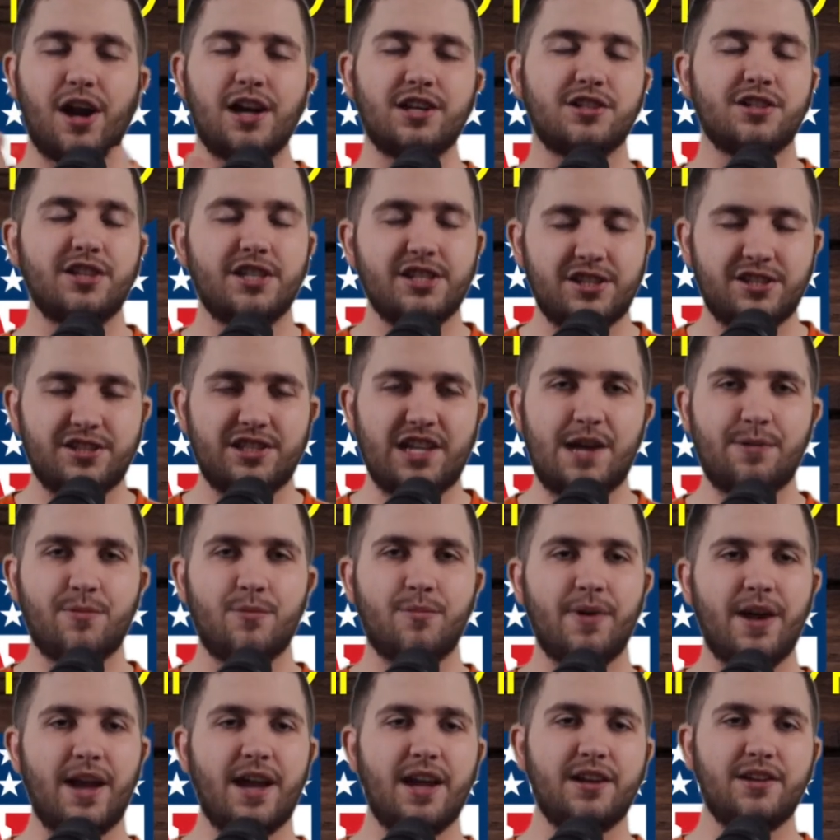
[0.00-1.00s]
Congratulations,
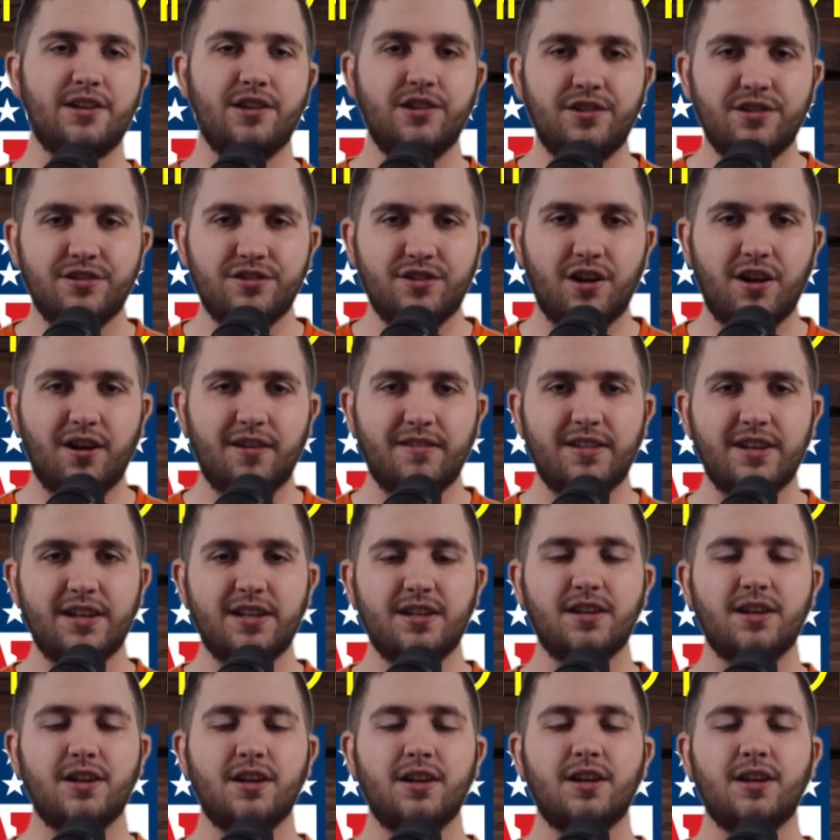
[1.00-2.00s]
Tampa Bay. You
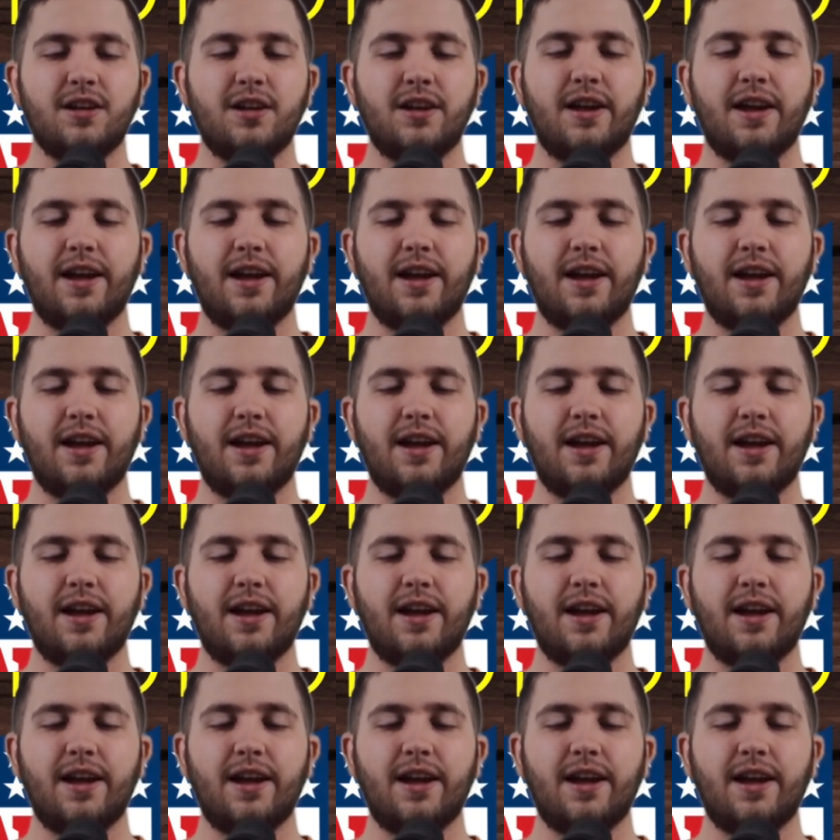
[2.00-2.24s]
deserved it.